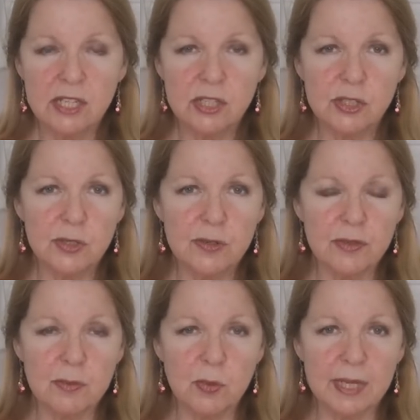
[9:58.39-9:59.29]

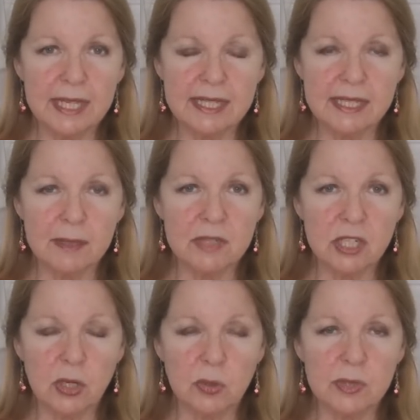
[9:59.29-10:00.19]
Serve them with some
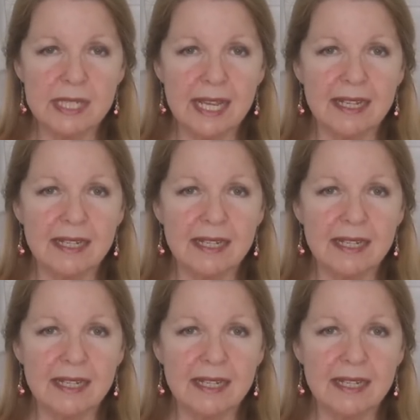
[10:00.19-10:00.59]
toast